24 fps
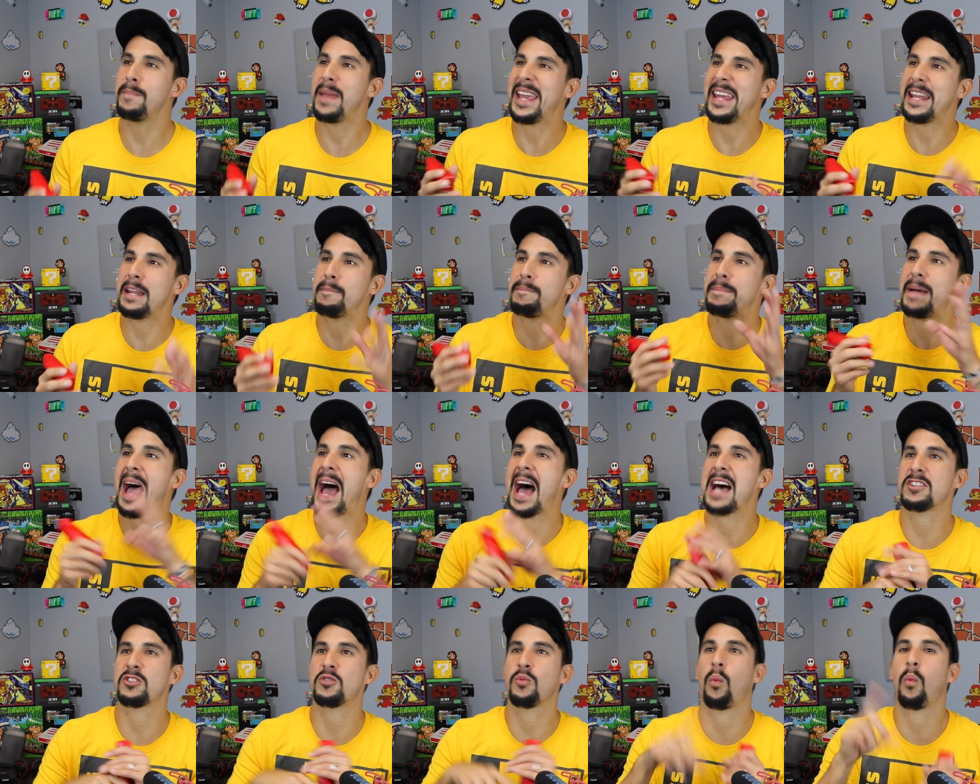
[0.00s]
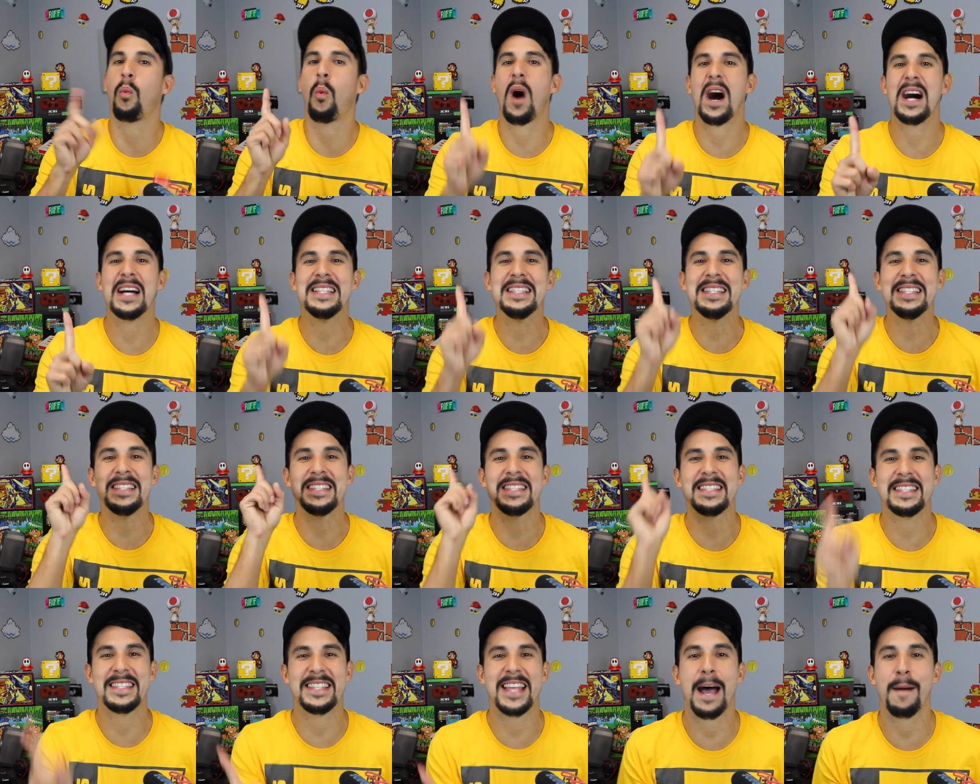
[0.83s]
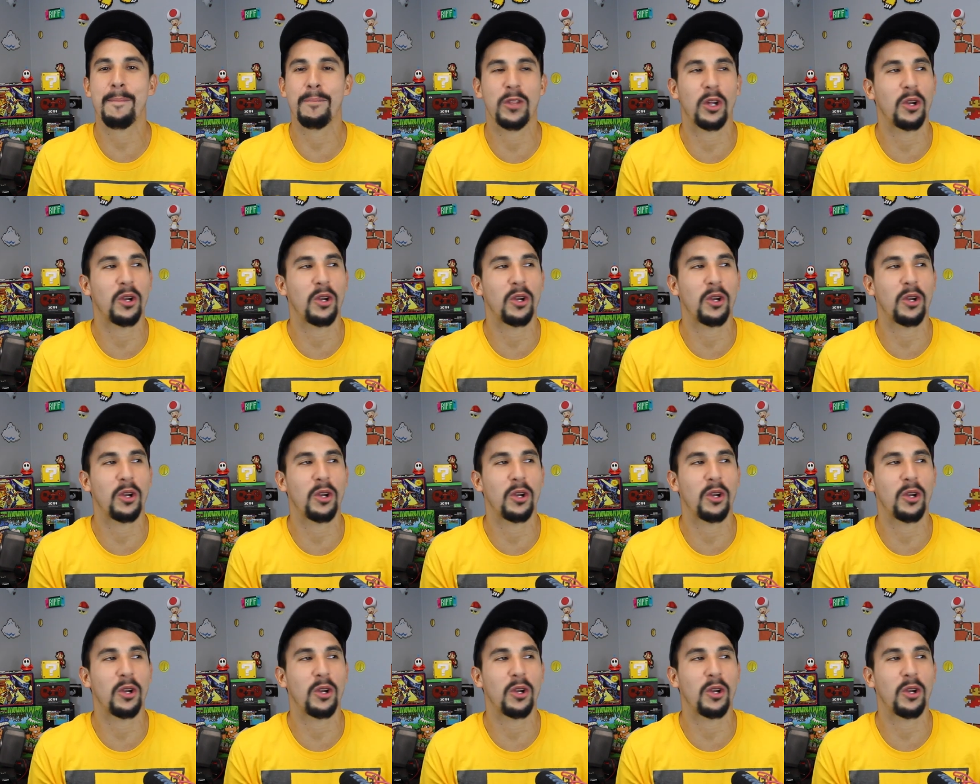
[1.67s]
made it past one step.